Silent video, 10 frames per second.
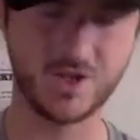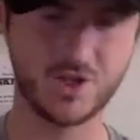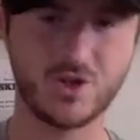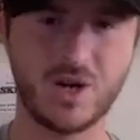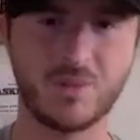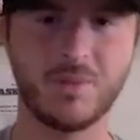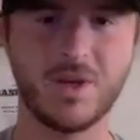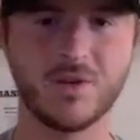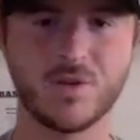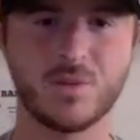just trying to put
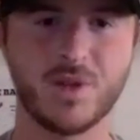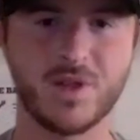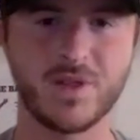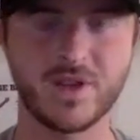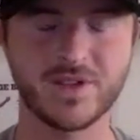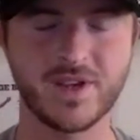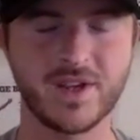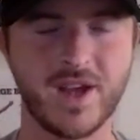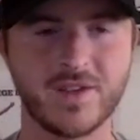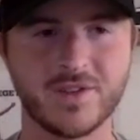my own spin on things, I
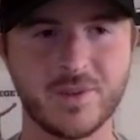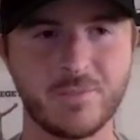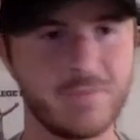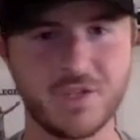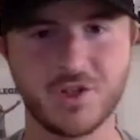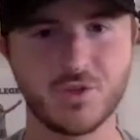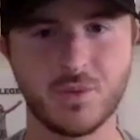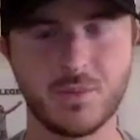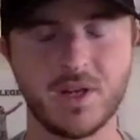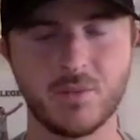guess. It's just
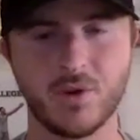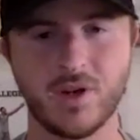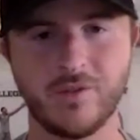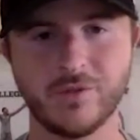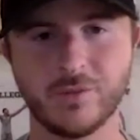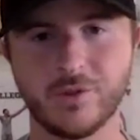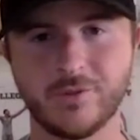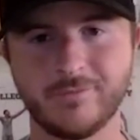what made it more comfortable.